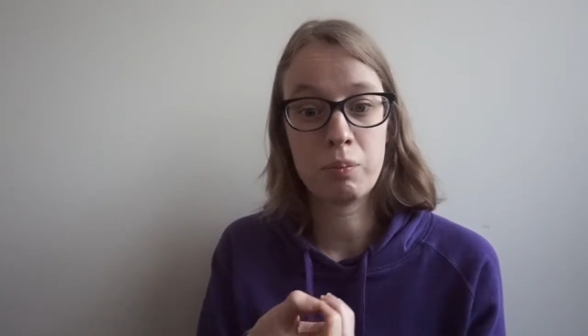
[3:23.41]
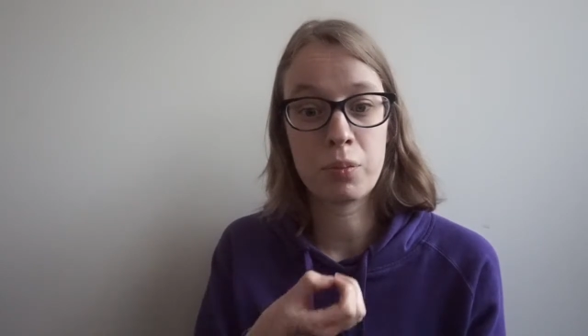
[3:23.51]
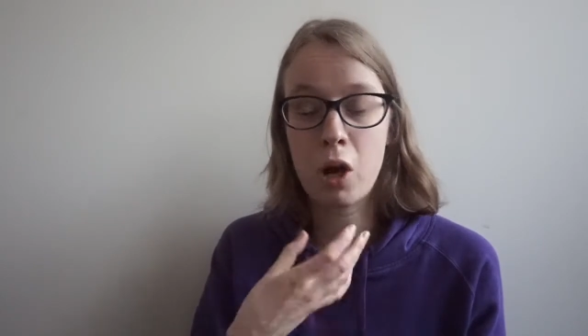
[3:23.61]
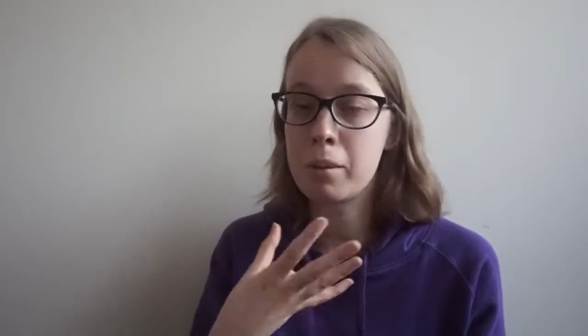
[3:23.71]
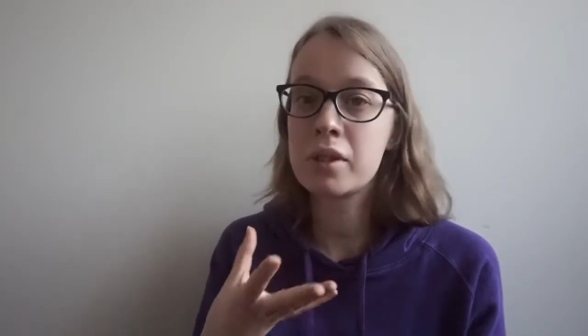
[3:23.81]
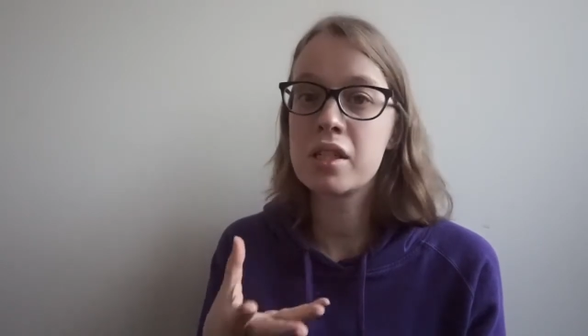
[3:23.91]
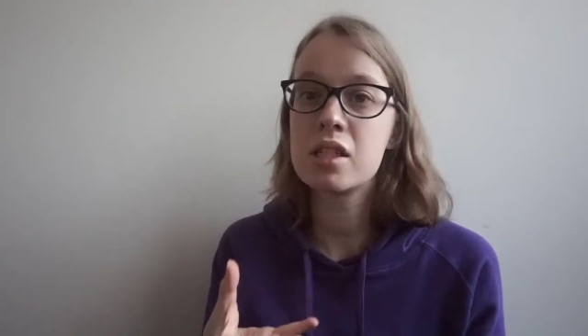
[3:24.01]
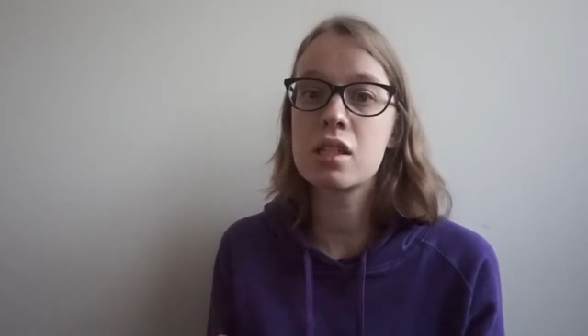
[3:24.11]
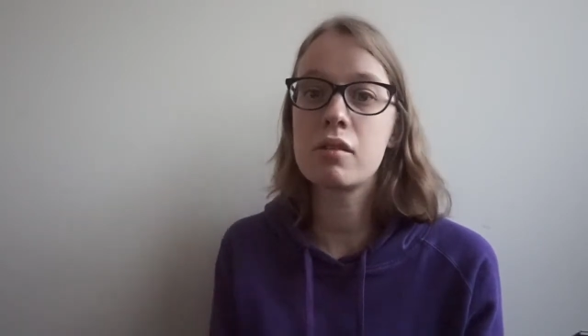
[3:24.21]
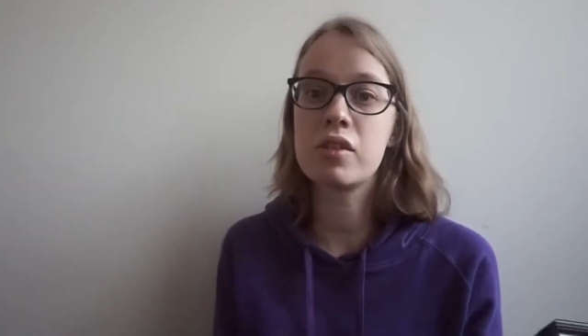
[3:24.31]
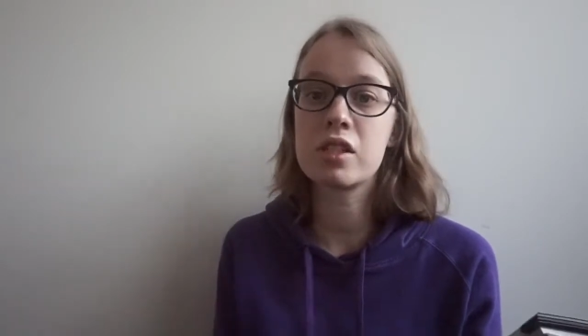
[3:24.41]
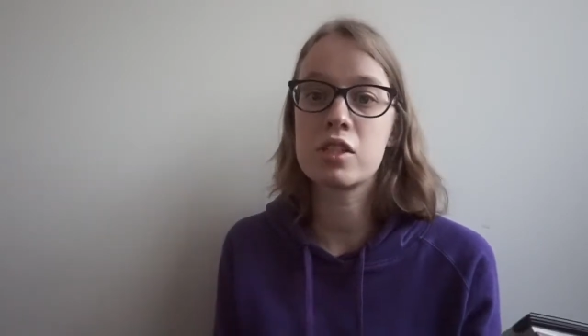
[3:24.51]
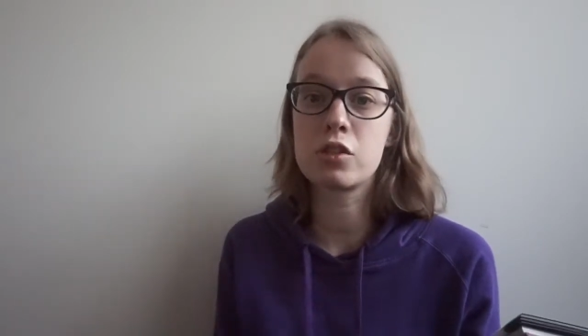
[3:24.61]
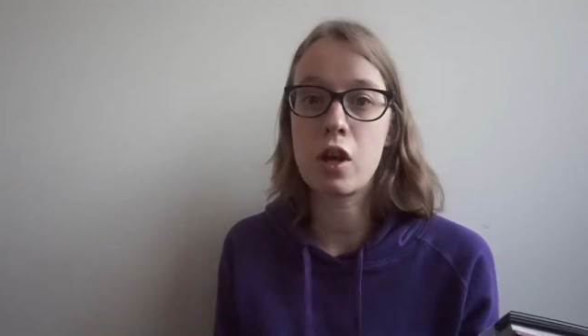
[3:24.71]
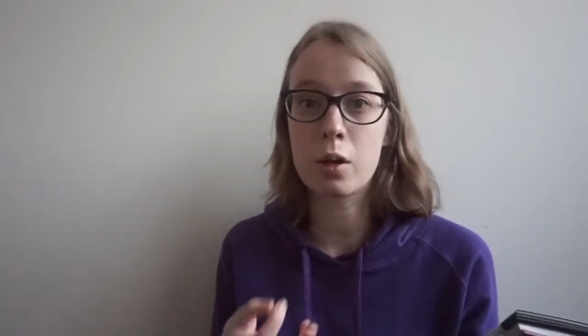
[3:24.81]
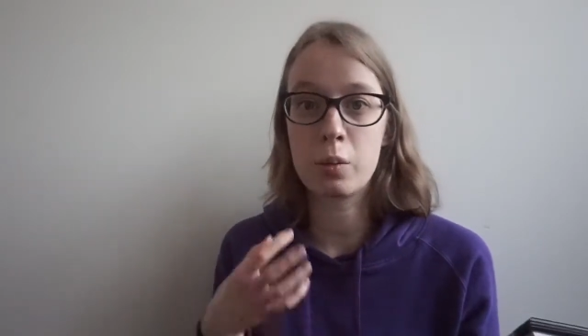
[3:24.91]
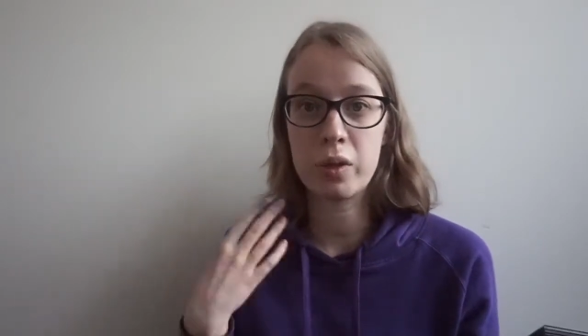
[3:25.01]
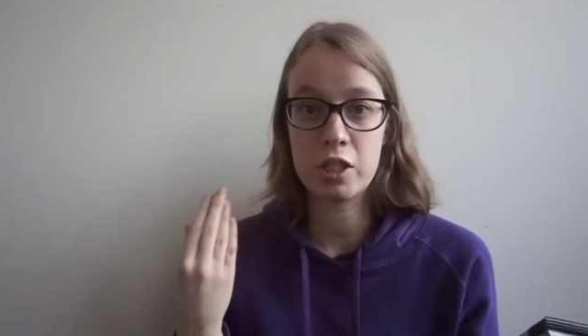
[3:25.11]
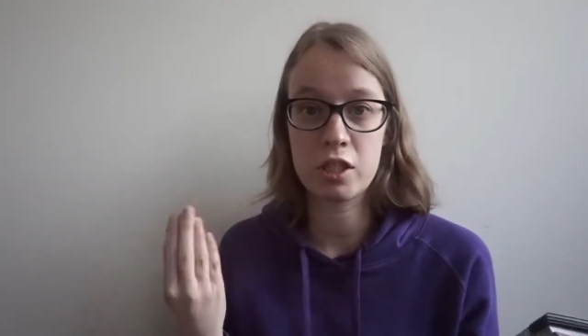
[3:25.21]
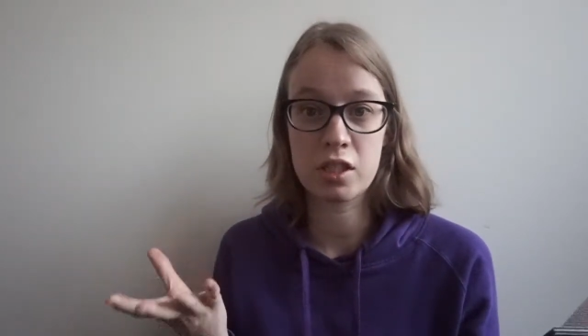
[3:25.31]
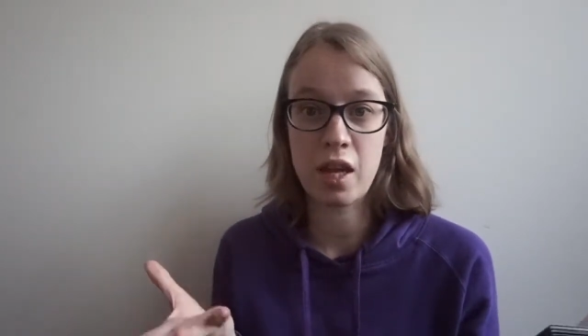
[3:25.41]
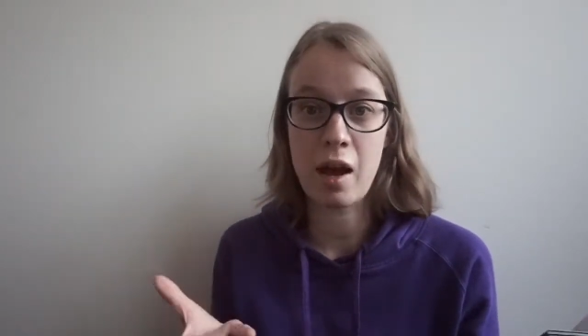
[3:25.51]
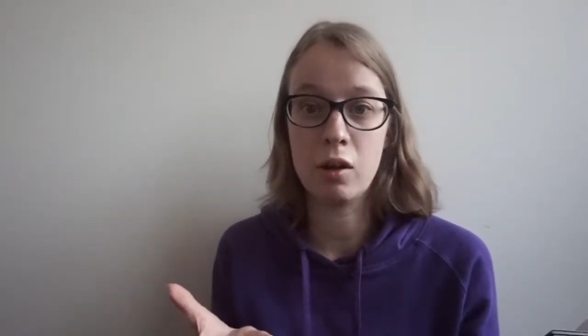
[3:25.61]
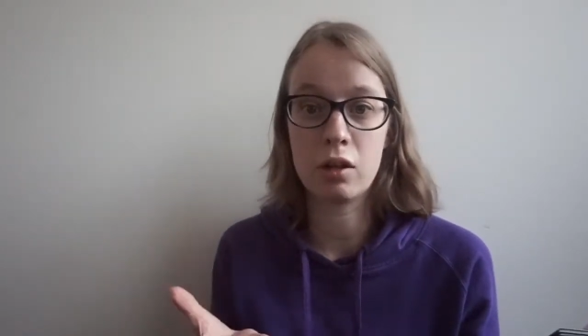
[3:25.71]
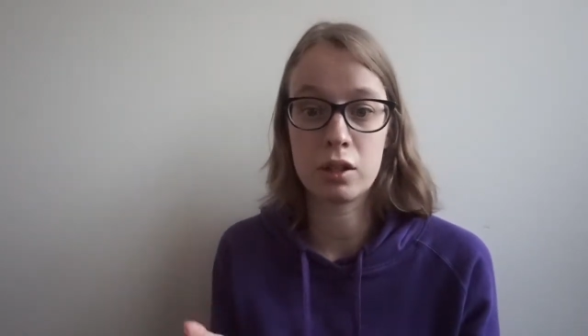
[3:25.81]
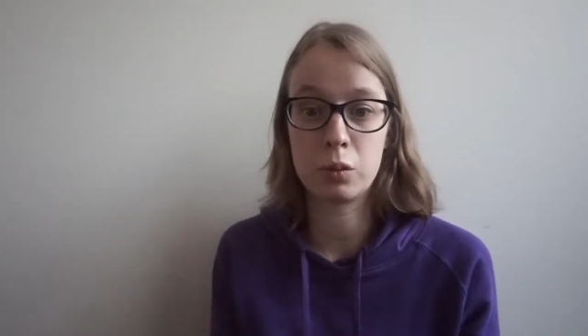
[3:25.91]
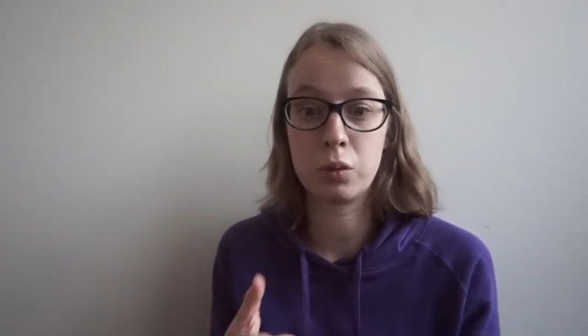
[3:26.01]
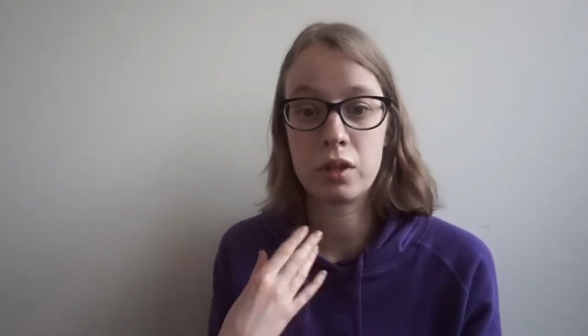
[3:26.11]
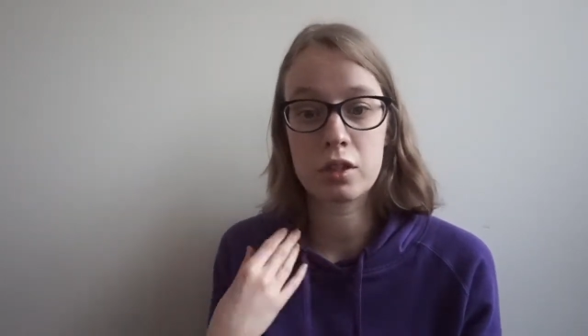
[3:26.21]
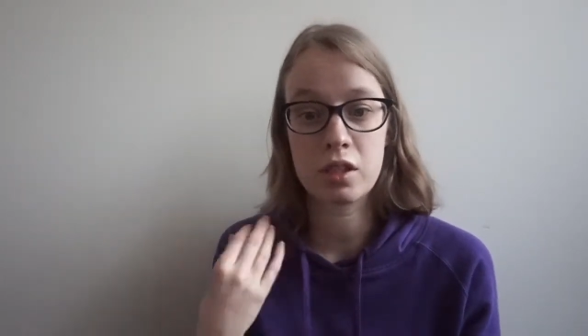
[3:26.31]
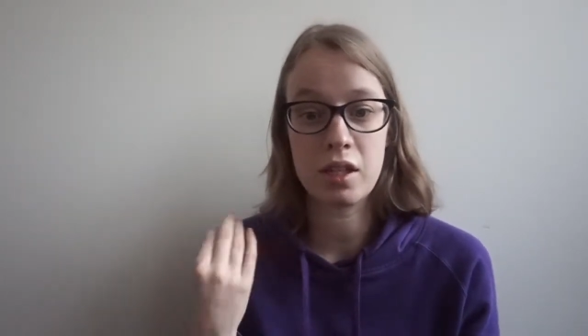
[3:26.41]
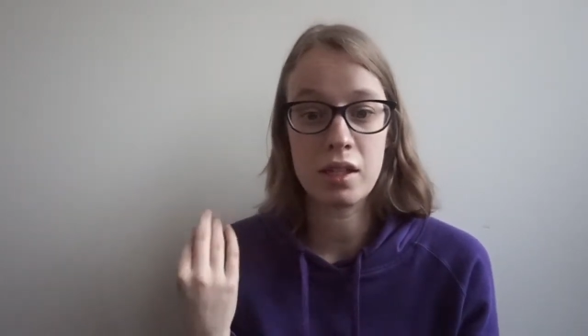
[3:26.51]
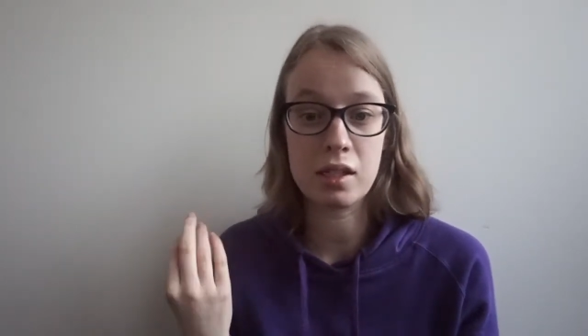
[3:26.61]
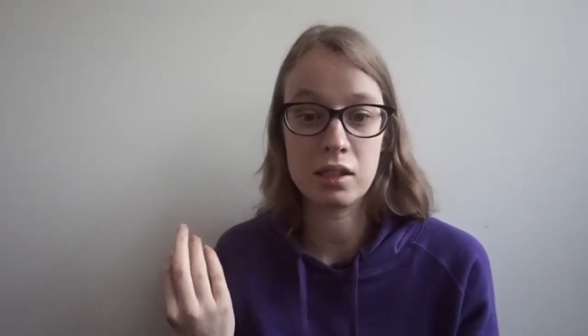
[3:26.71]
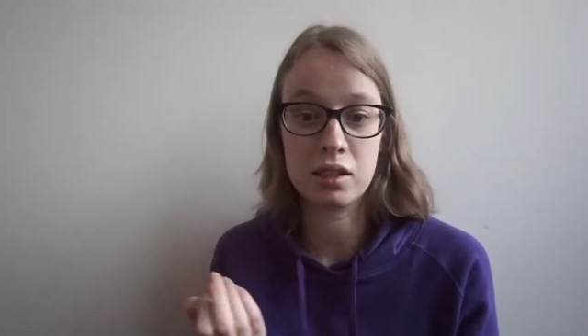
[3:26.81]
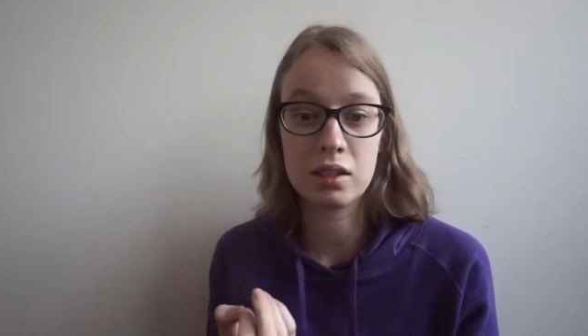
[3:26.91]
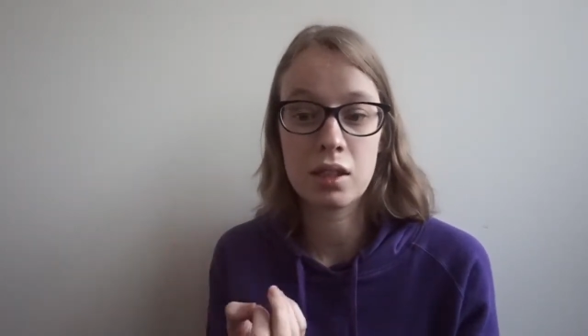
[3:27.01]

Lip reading: properties of this drug, which is how long it works and